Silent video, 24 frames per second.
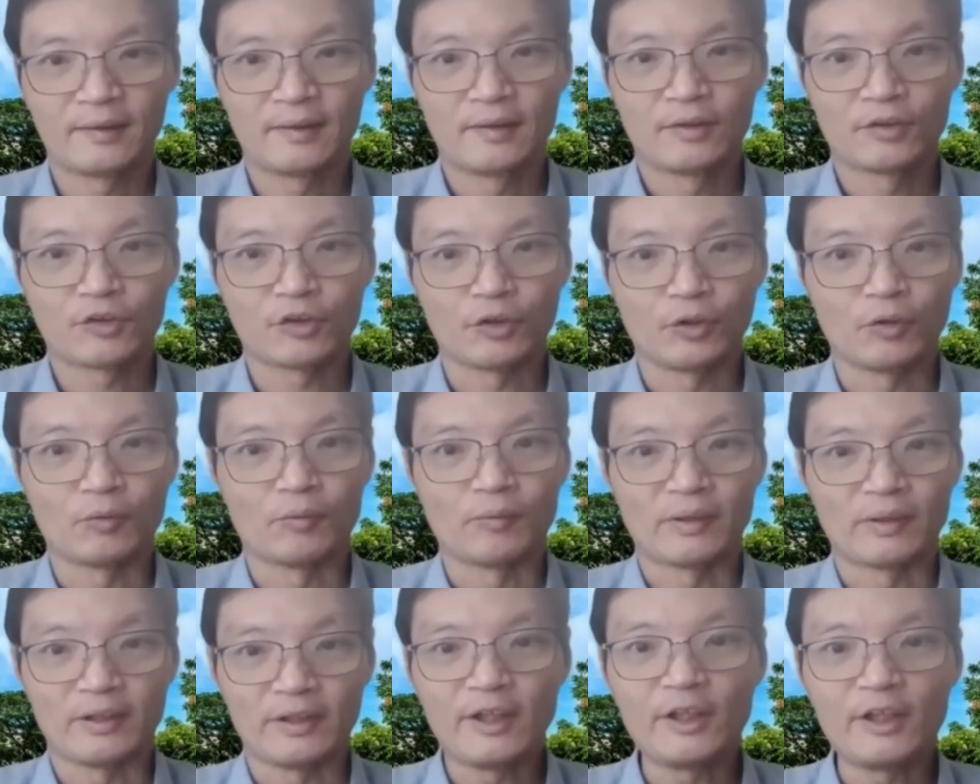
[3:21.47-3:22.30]

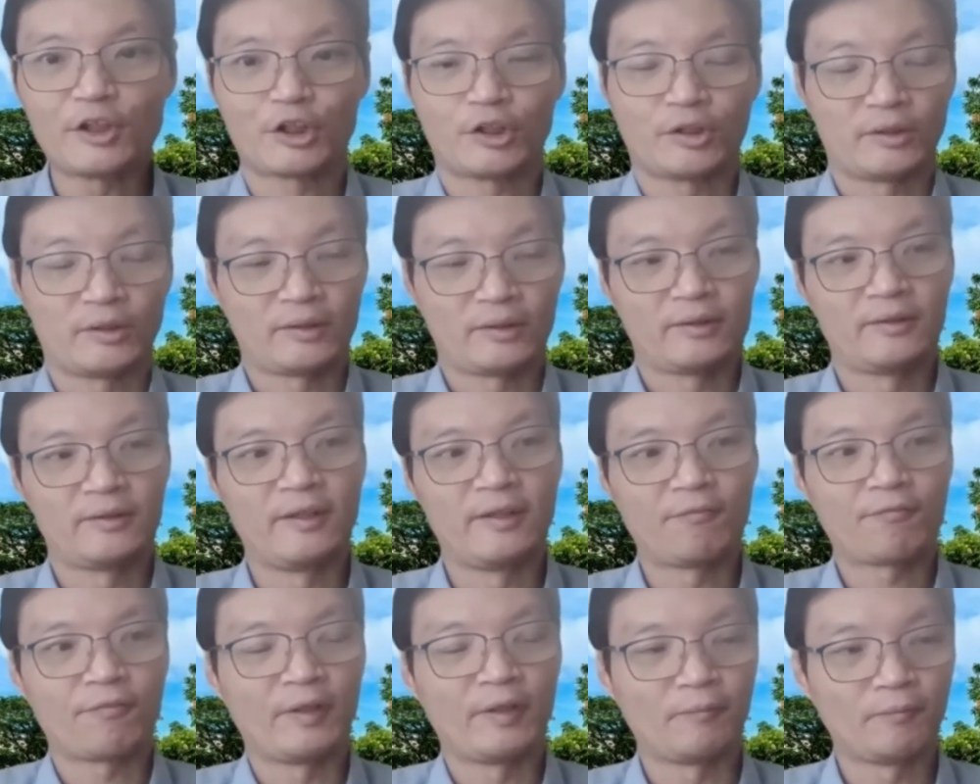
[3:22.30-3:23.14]
So each
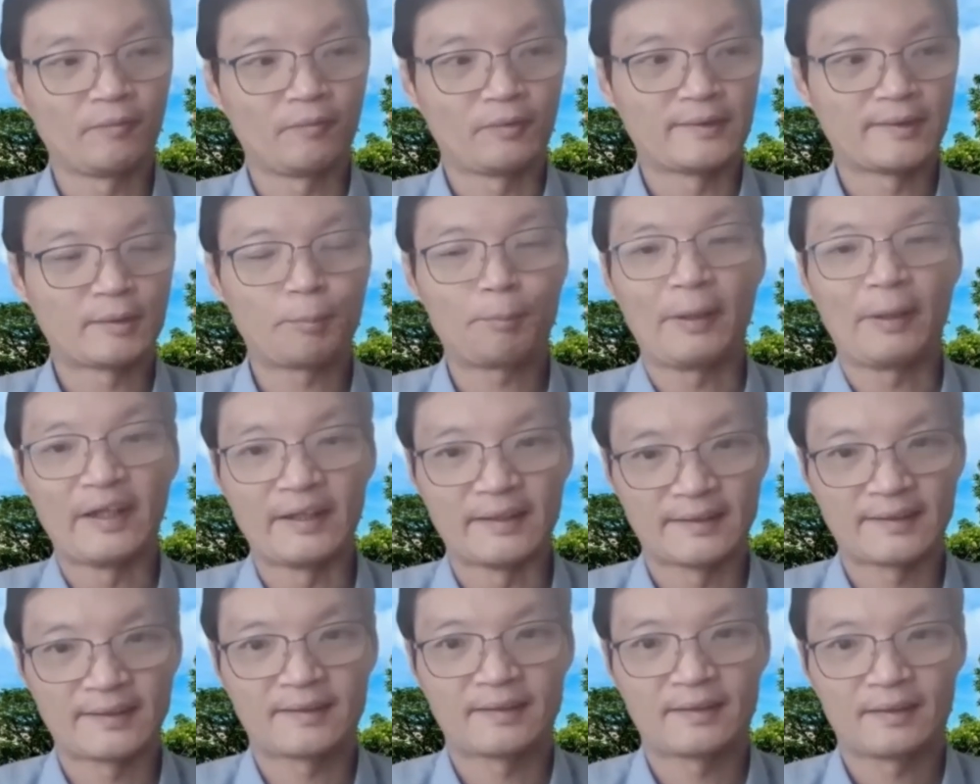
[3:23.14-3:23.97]
different
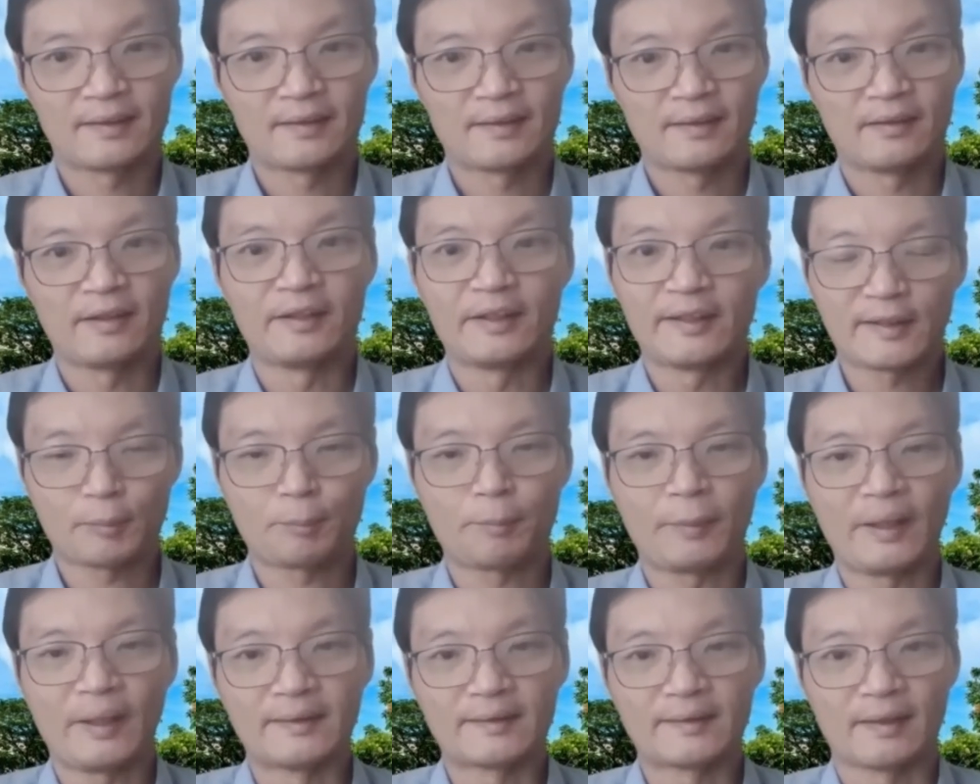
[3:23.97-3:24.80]
space, learning
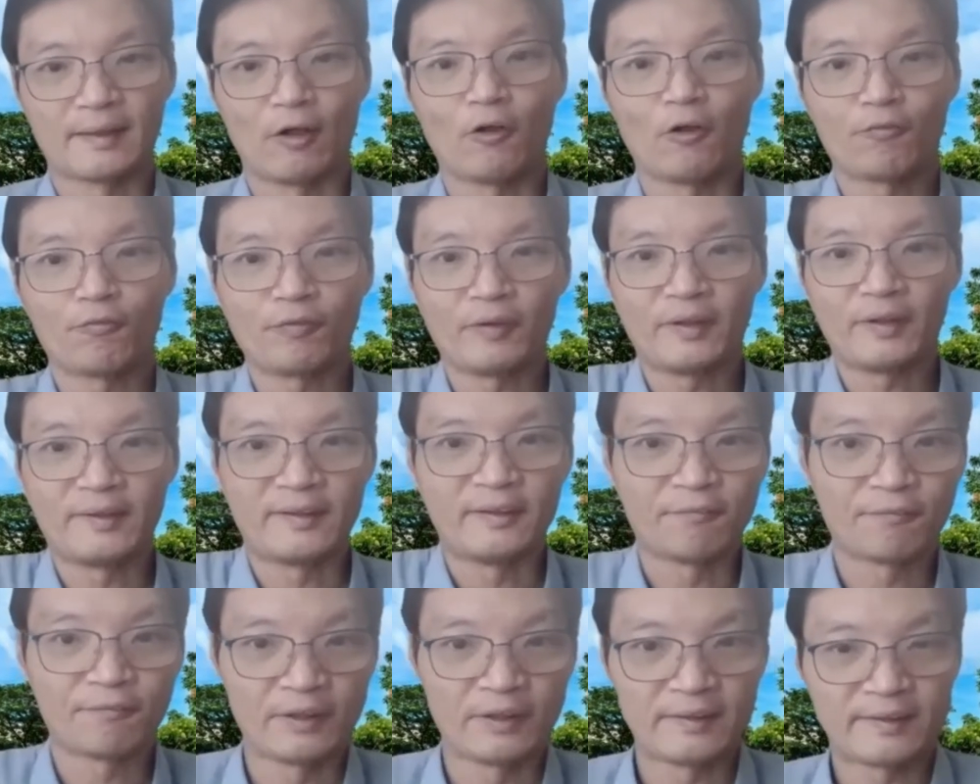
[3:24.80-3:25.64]
space, offer
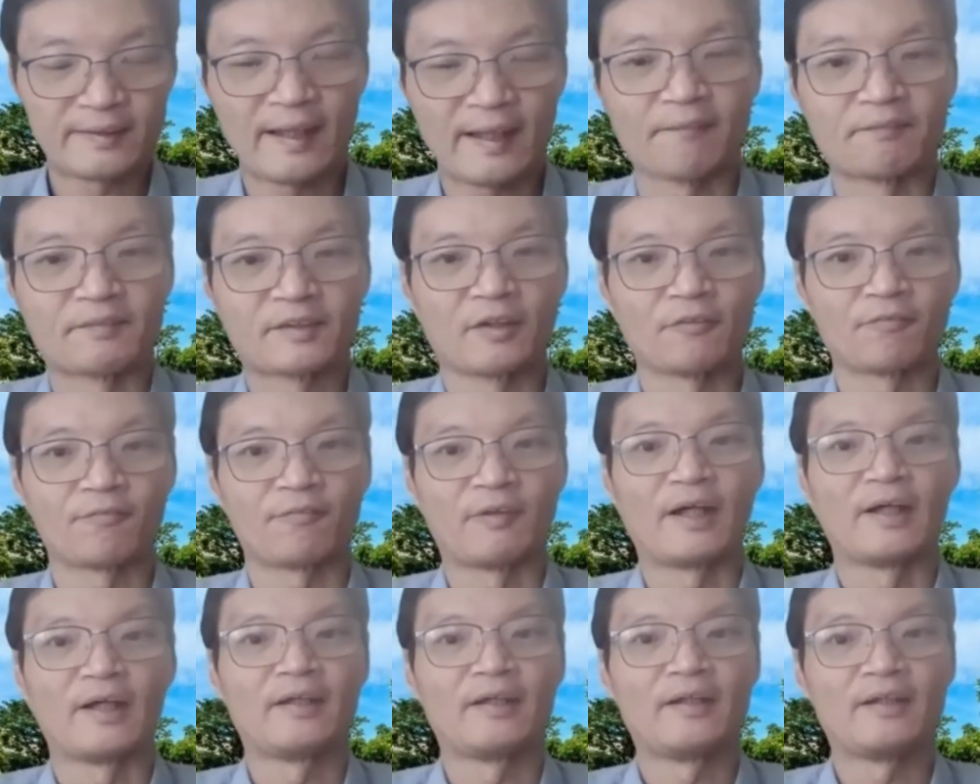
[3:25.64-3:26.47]
different types of
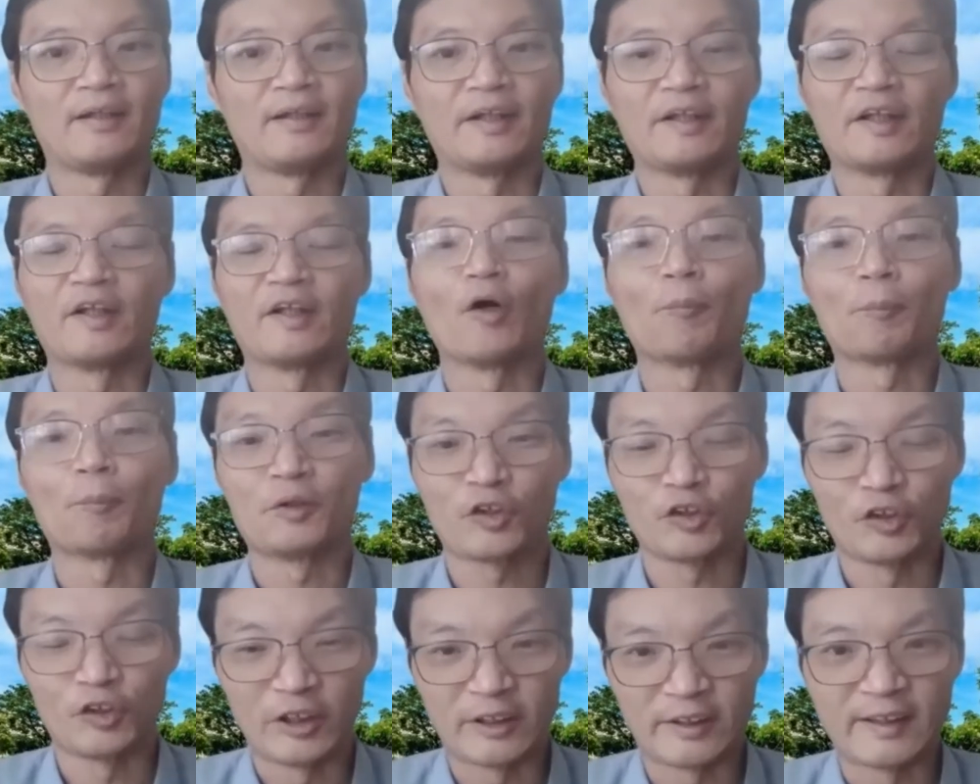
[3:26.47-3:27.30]
learning
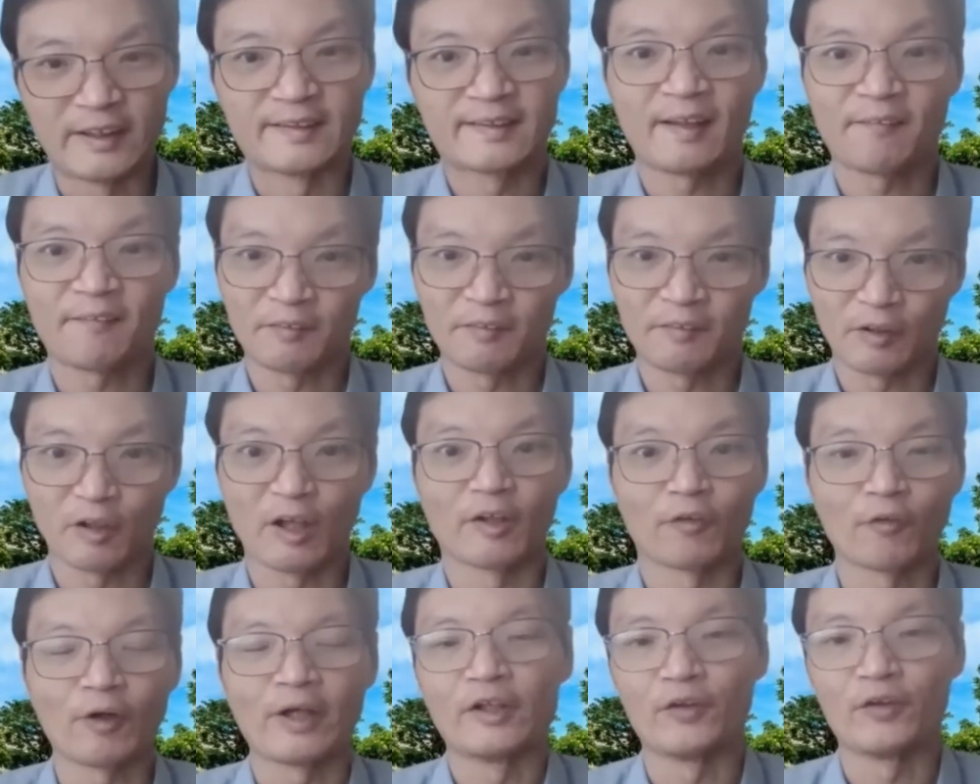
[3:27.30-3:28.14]
opportunities. Some of them are
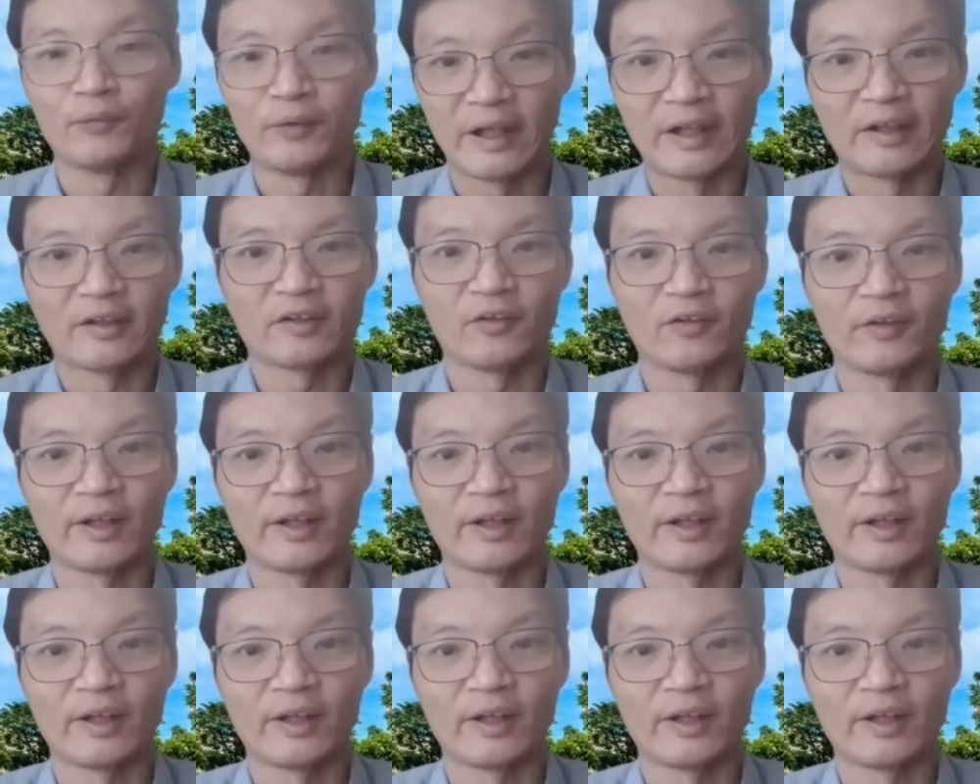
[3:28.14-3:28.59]
quite unique.